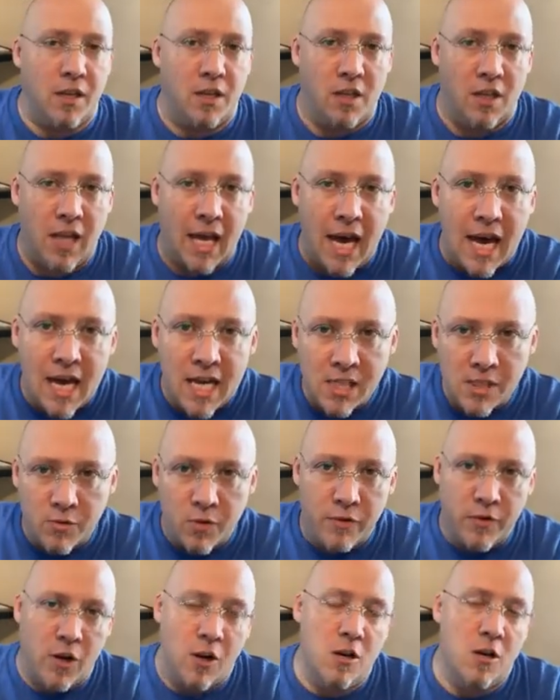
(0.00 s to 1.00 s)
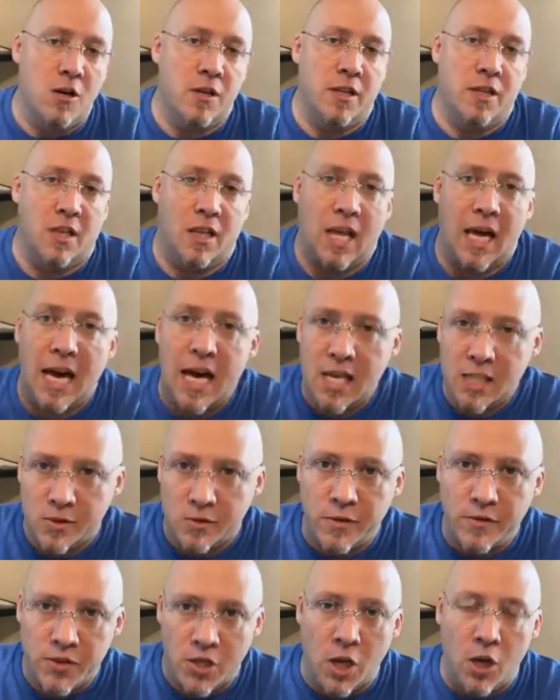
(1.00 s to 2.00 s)
the lies we've heard, and the lies
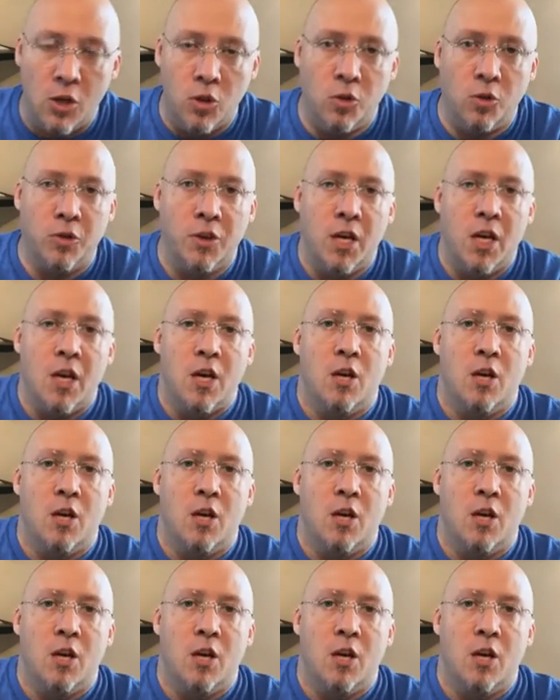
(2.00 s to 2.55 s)
we've told